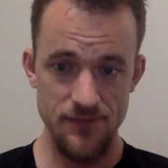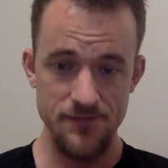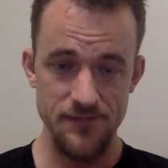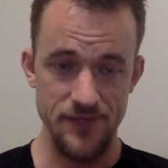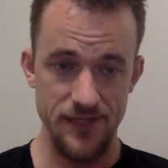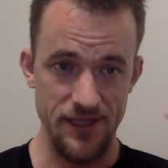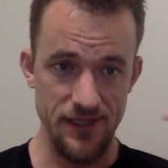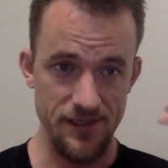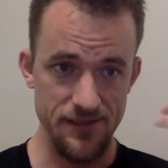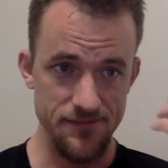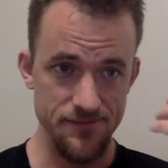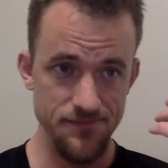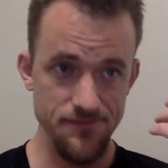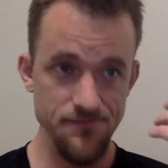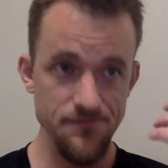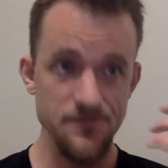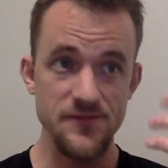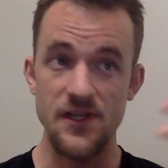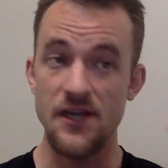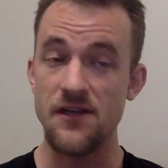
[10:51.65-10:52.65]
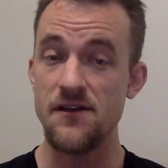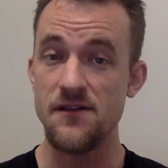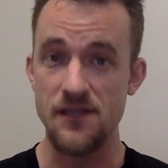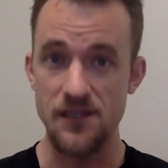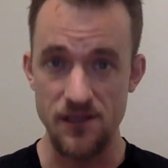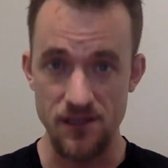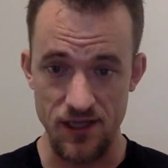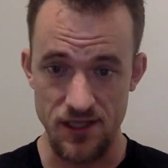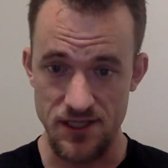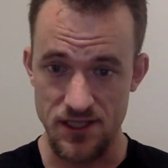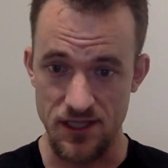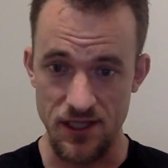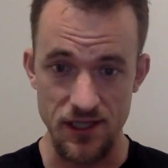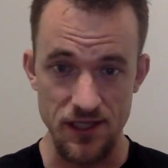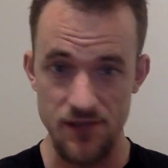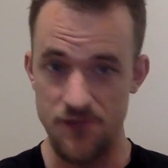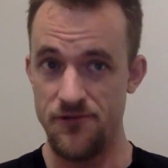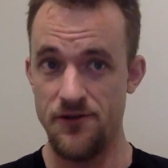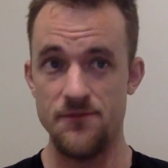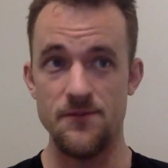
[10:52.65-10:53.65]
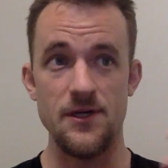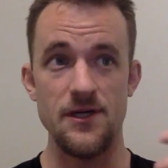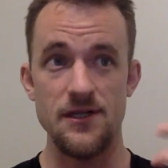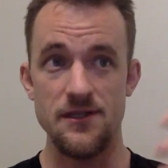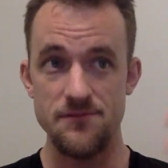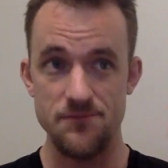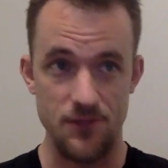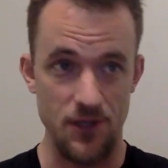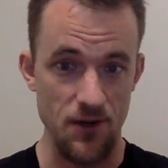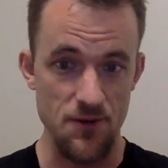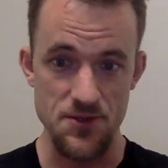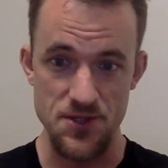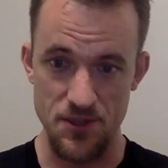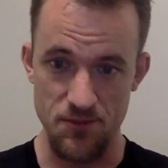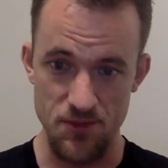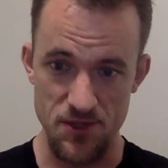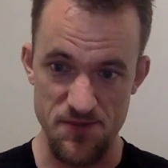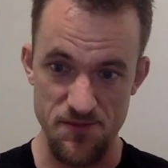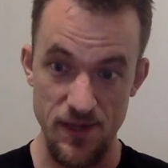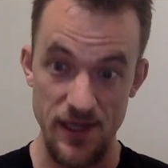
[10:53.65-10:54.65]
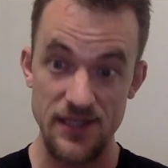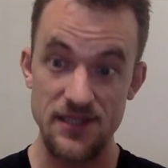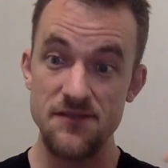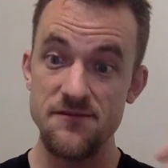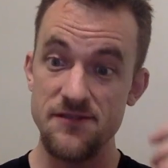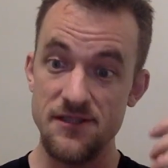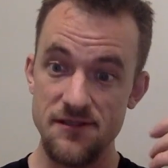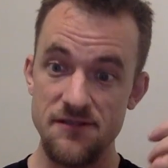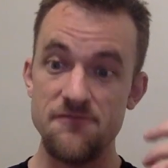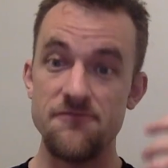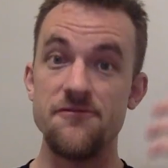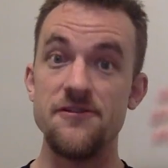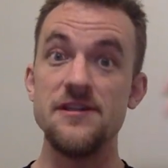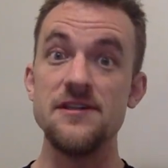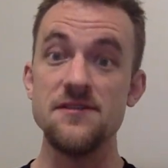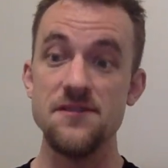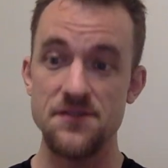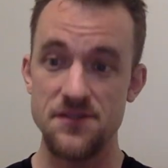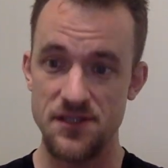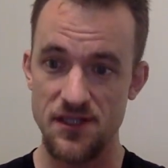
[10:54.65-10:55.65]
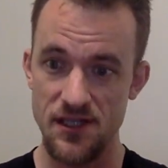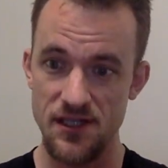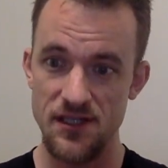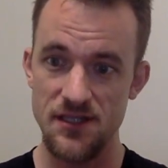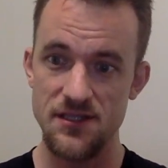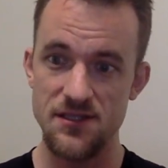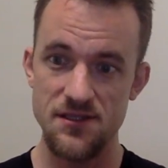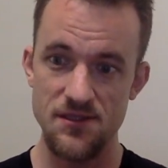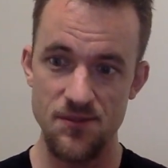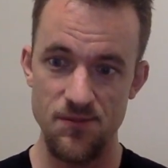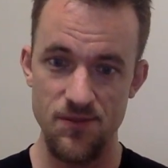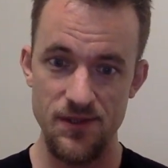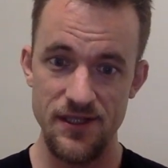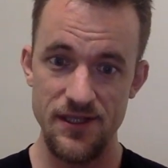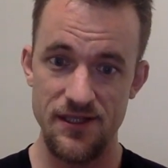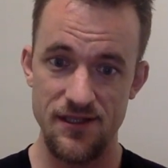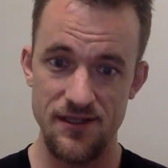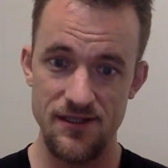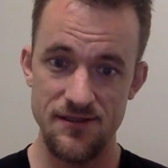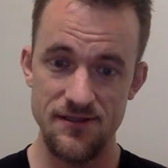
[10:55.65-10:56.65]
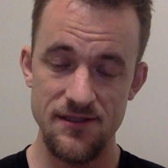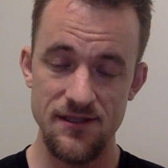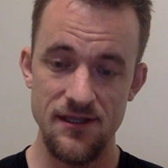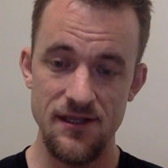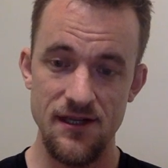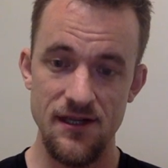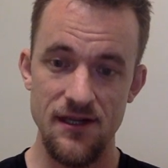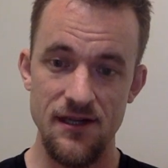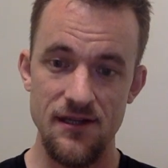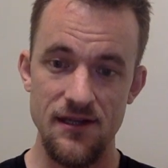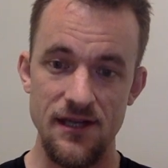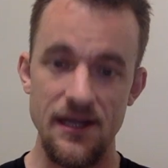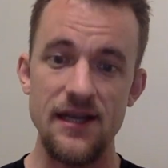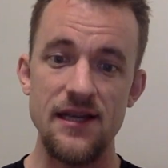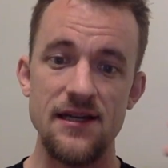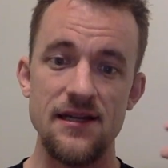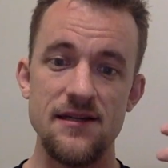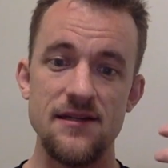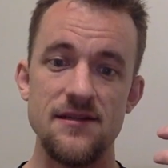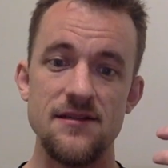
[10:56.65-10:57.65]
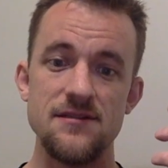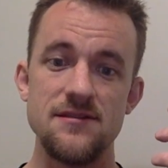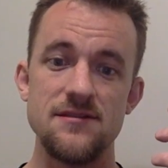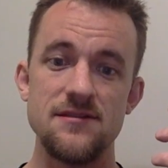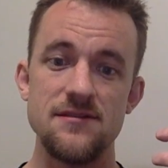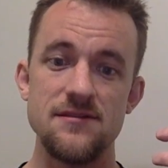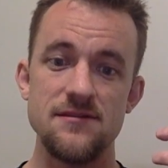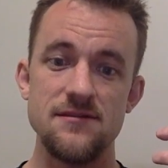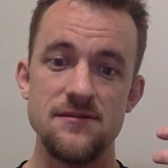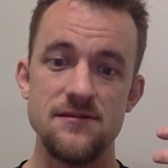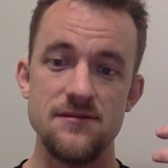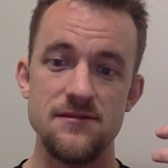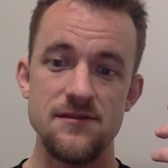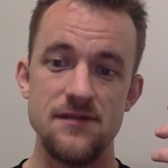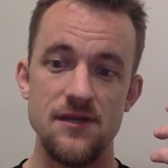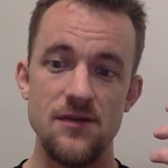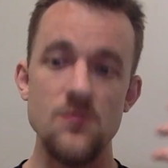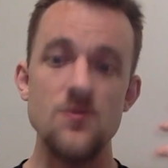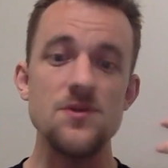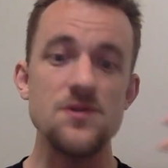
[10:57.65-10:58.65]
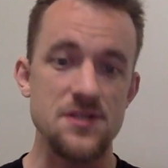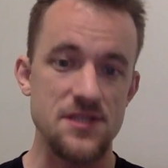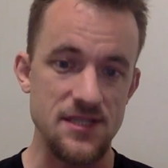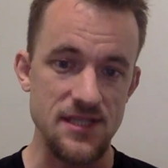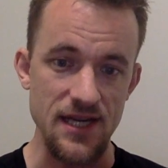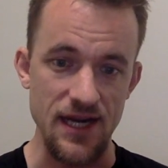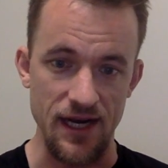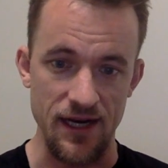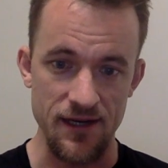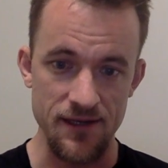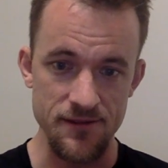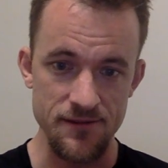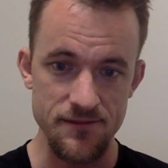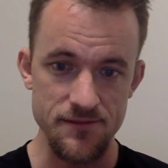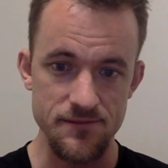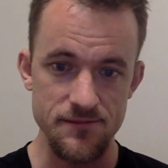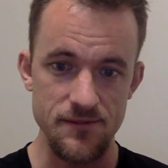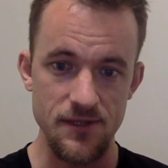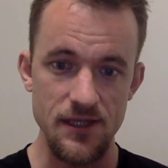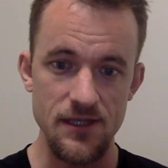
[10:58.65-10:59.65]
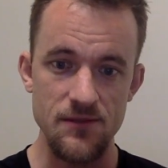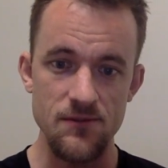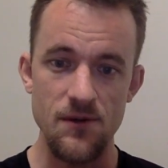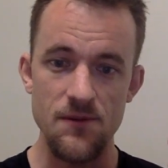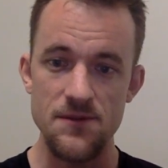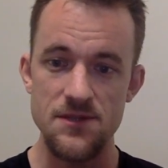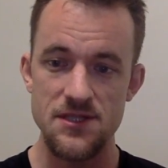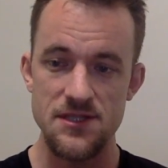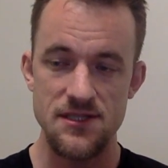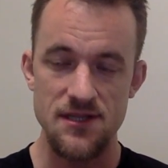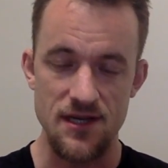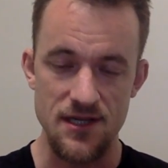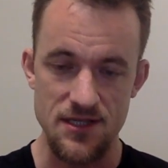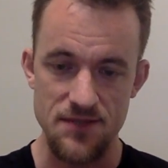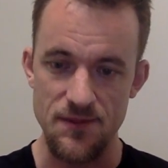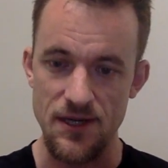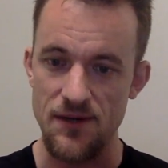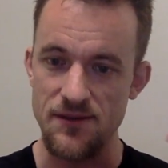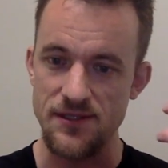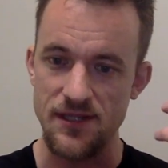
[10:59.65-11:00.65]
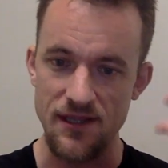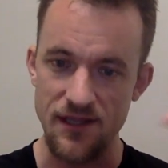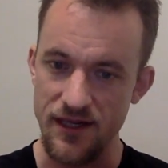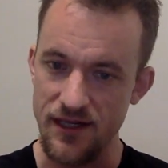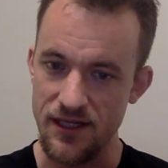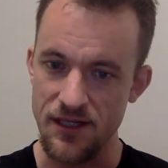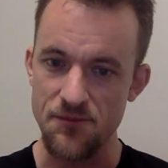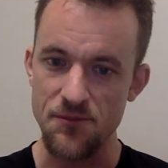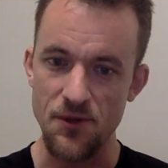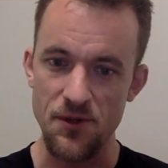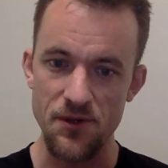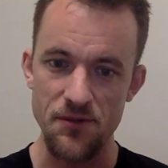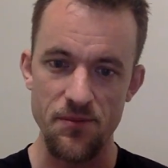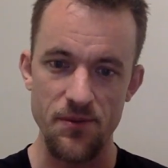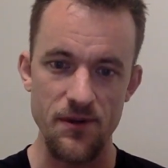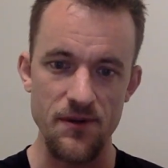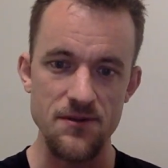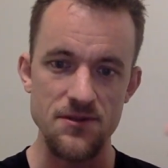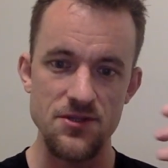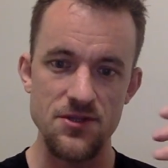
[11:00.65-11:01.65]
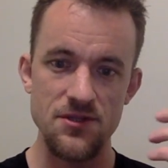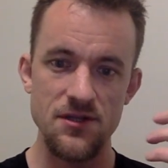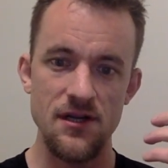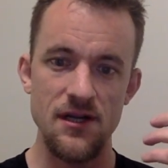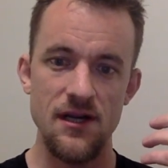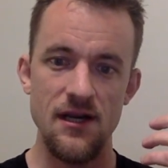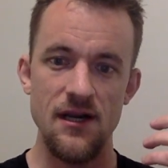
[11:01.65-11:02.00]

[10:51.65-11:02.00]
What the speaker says: that not only looks good from our coaching perspective, it feels good to the player, and it will stick, right? What we just talked about with the lightning bolt approach,